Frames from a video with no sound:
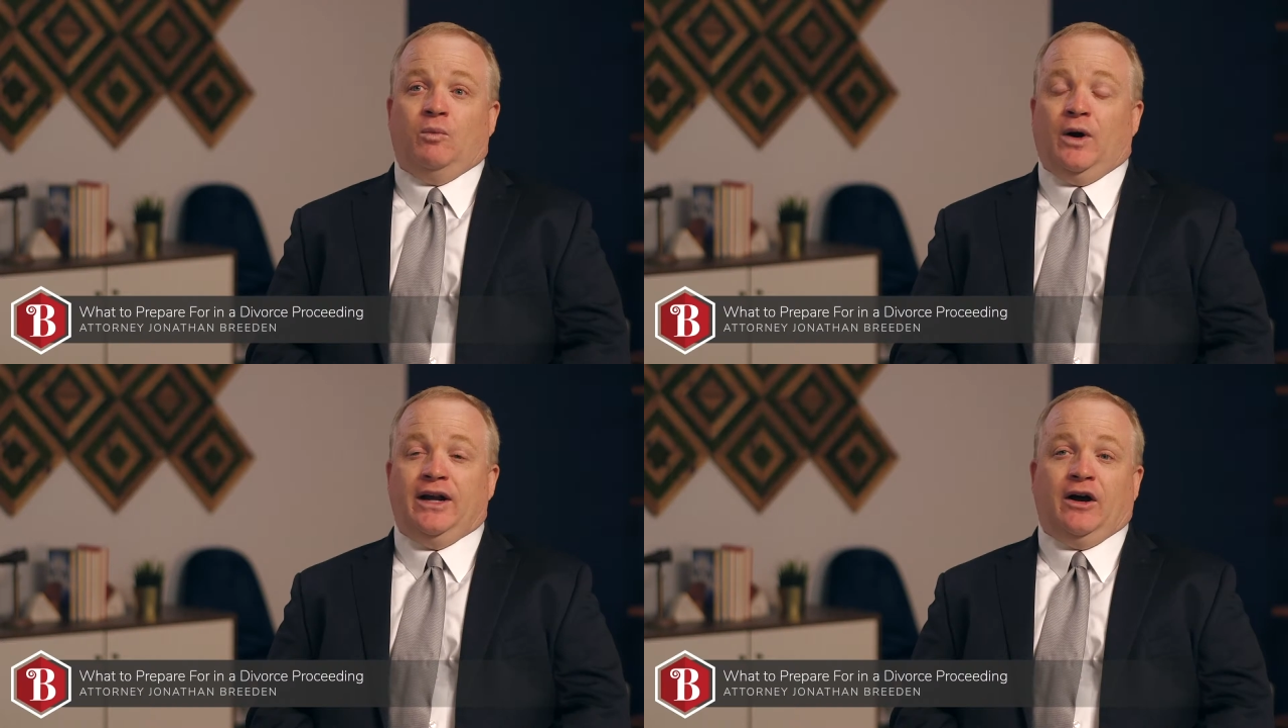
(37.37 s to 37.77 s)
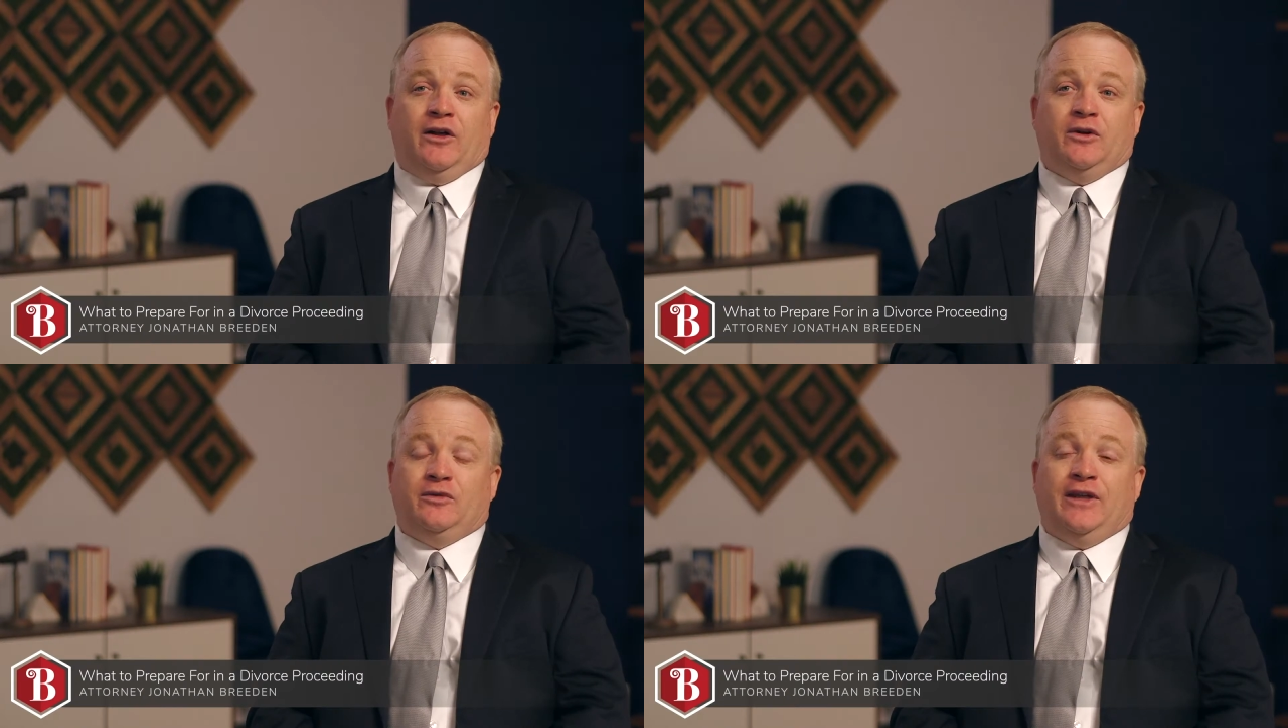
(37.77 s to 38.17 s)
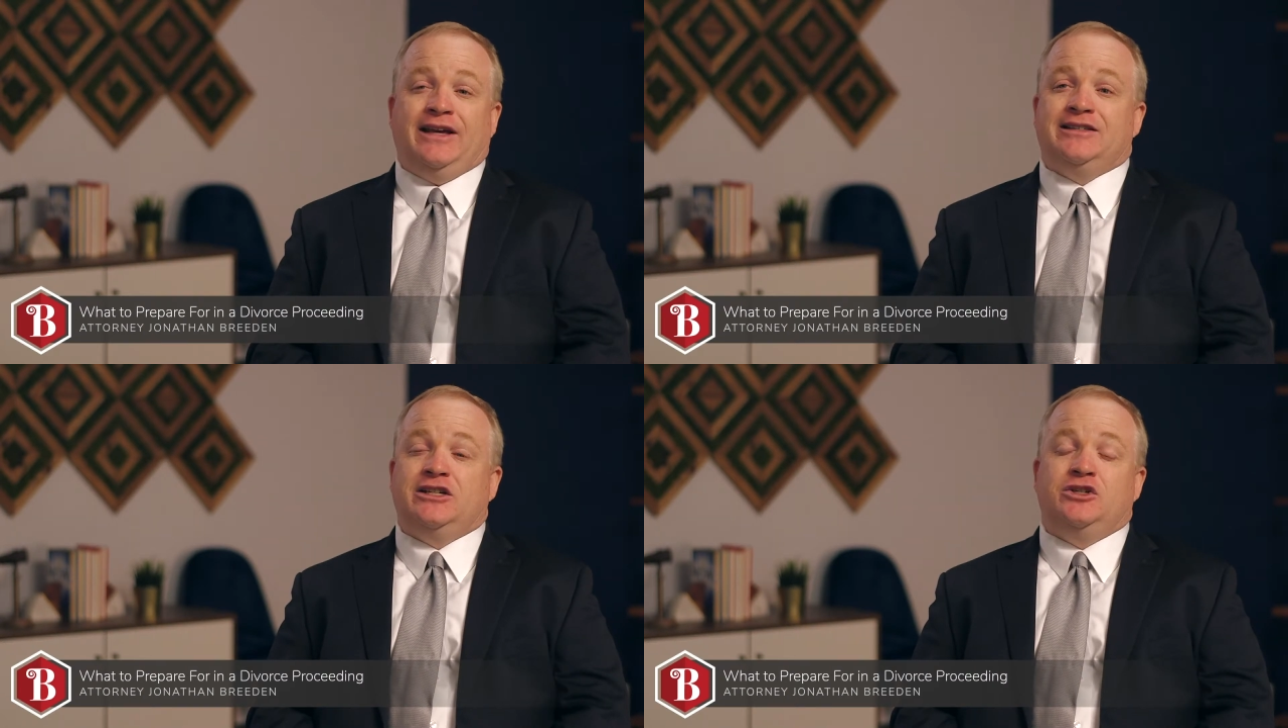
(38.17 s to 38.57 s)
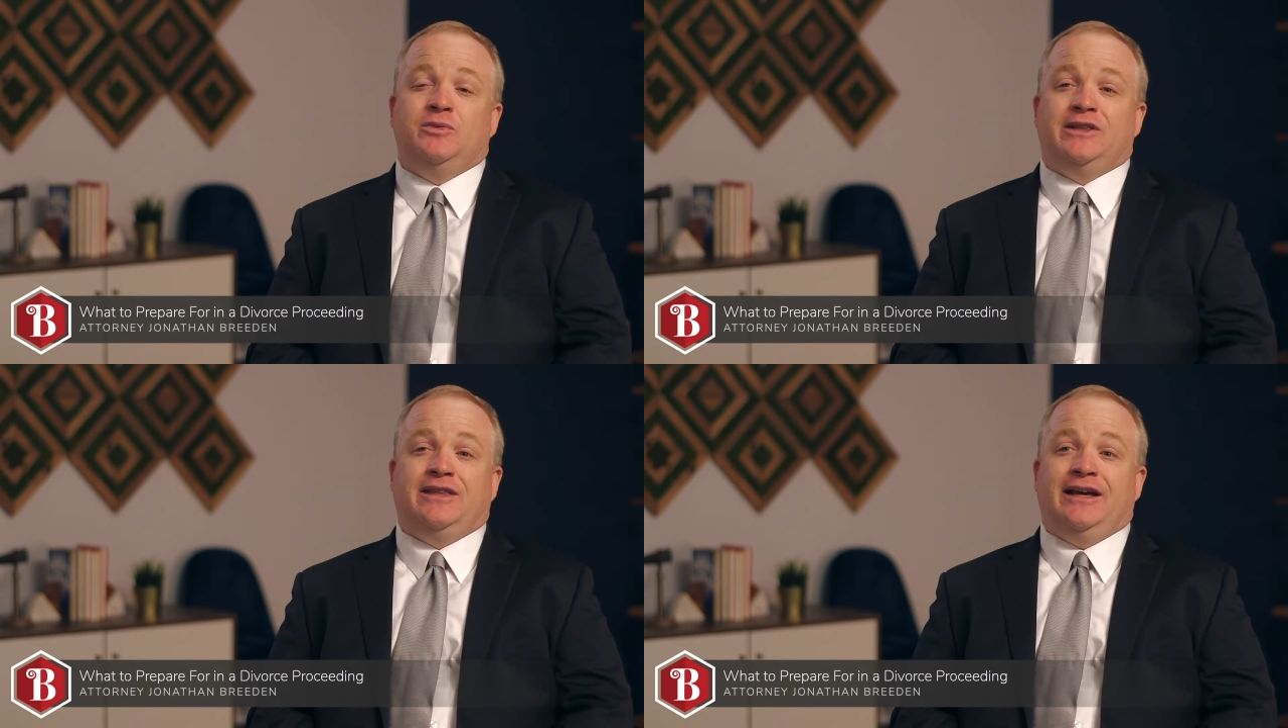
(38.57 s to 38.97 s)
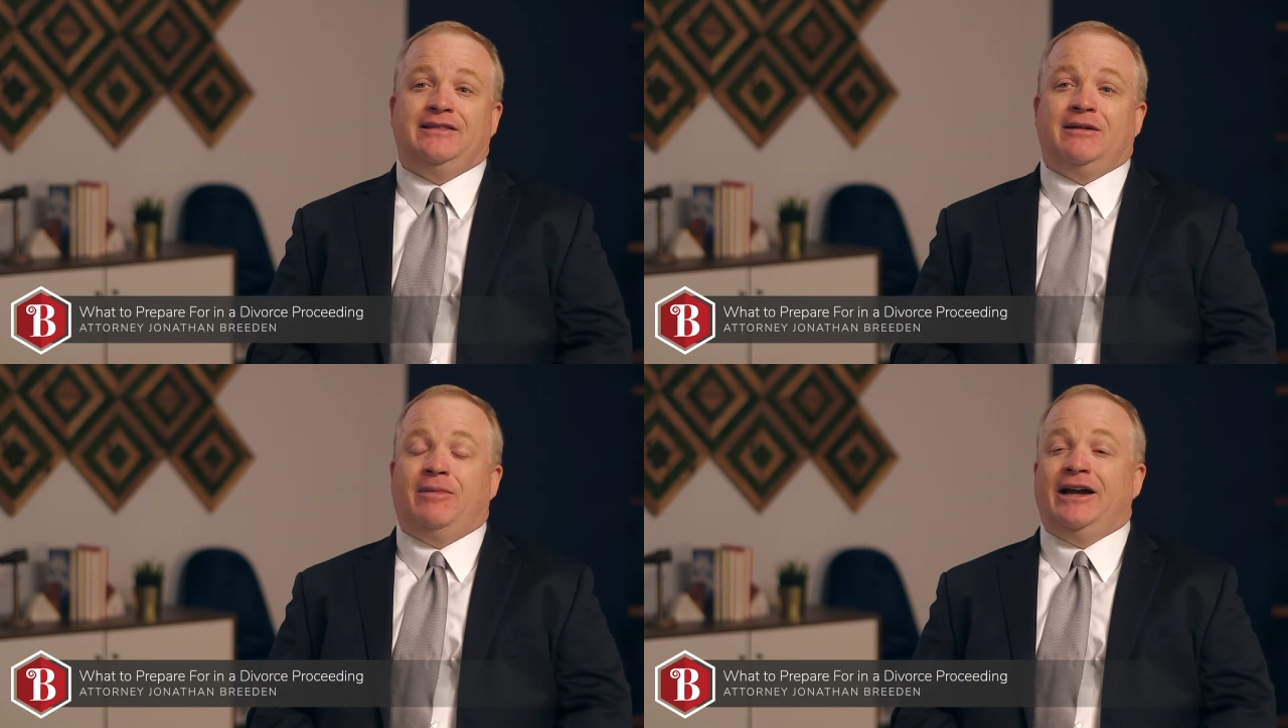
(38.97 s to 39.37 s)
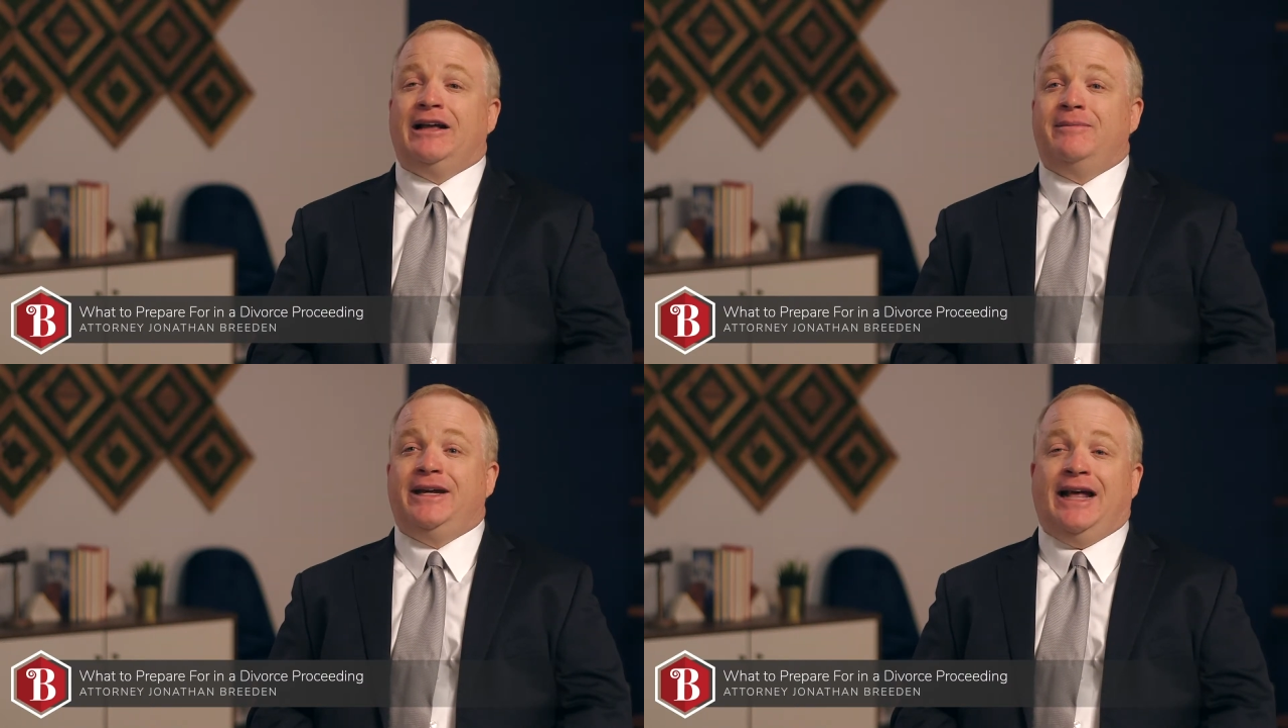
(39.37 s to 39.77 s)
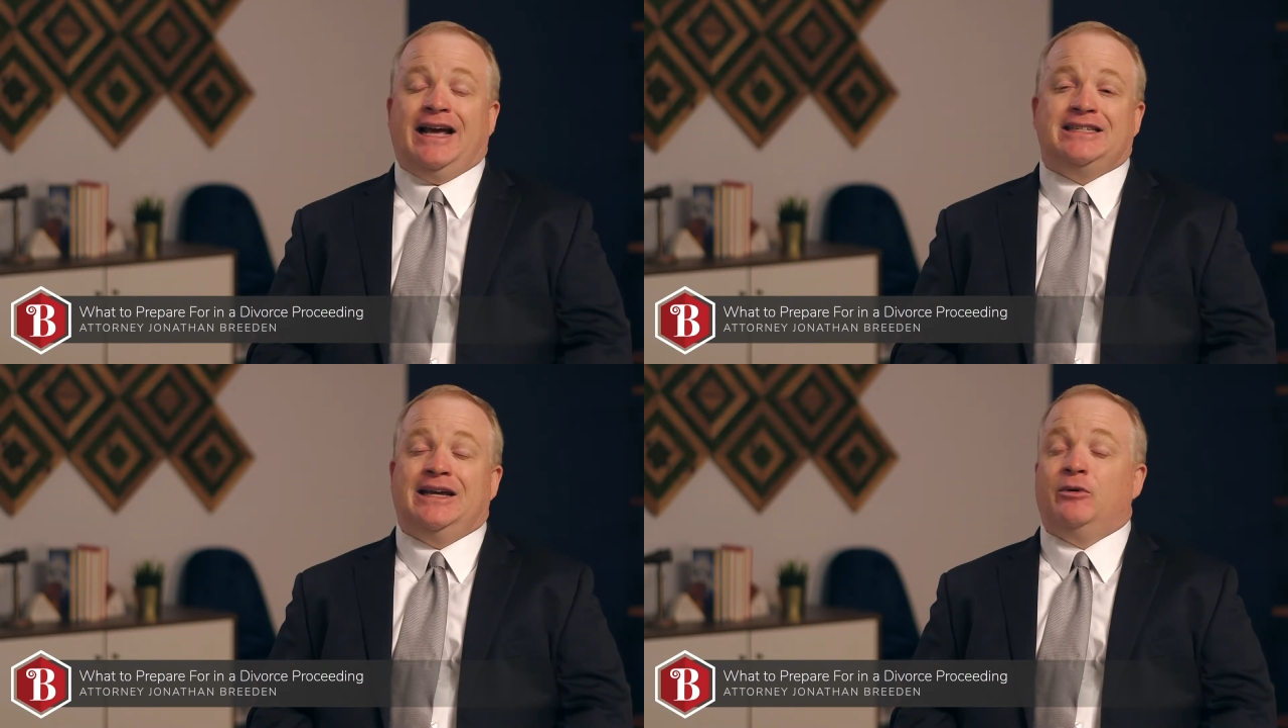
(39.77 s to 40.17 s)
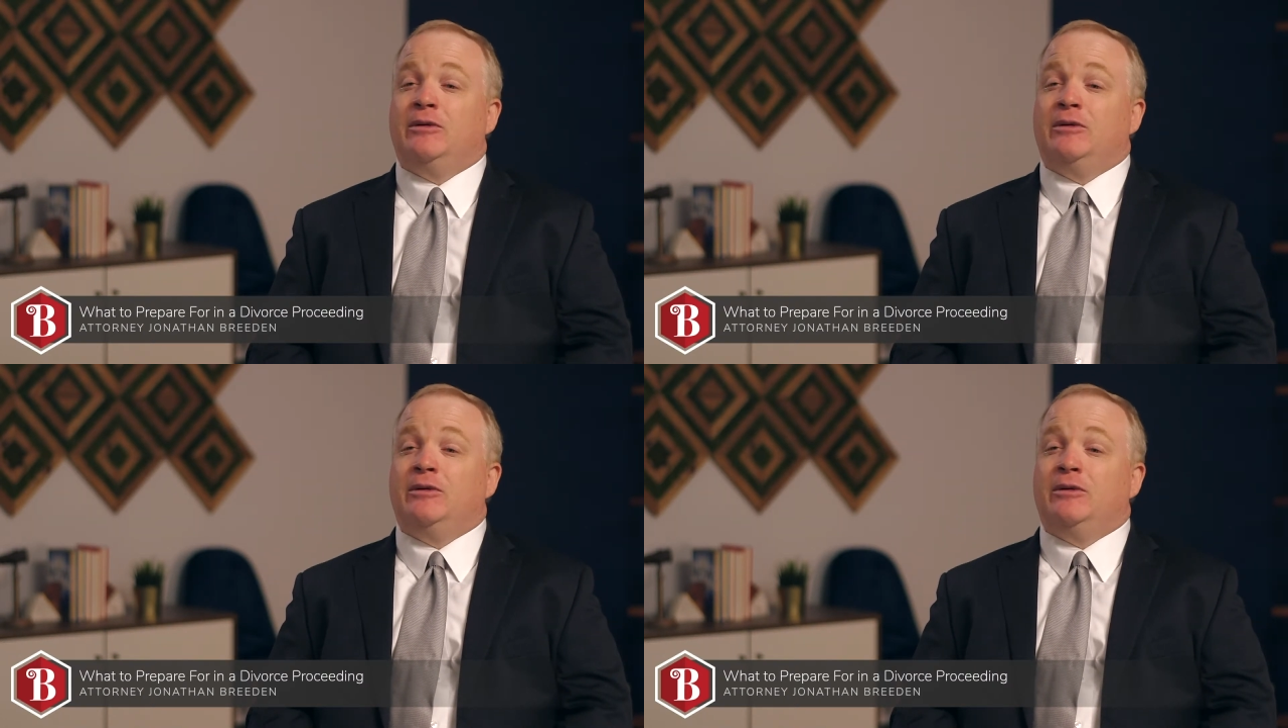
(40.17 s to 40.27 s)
What other things that you would think that might not be an asset,